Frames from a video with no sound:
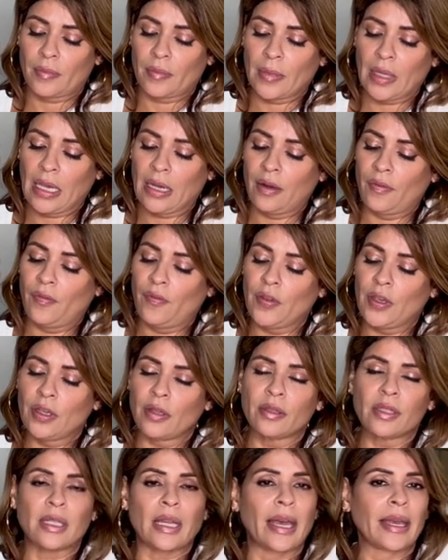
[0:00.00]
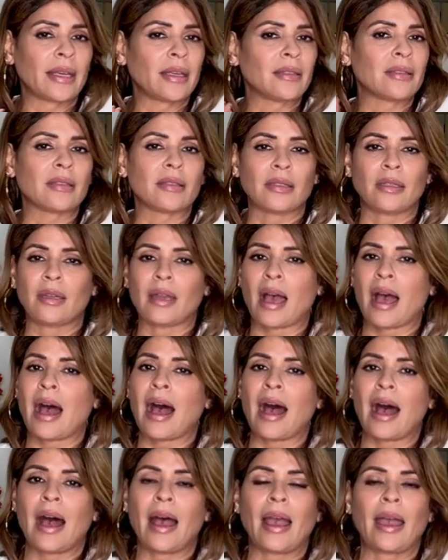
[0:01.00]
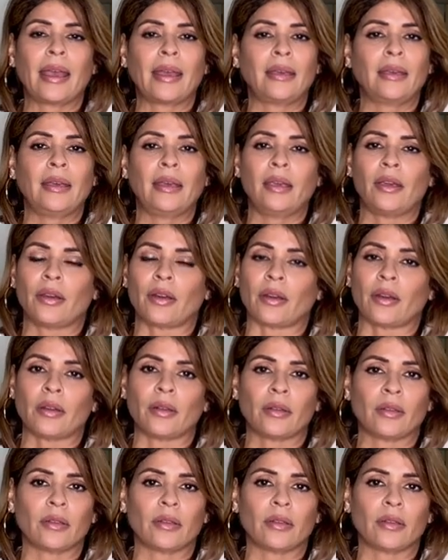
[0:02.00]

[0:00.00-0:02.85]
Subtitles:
And it feels like it's in high gear.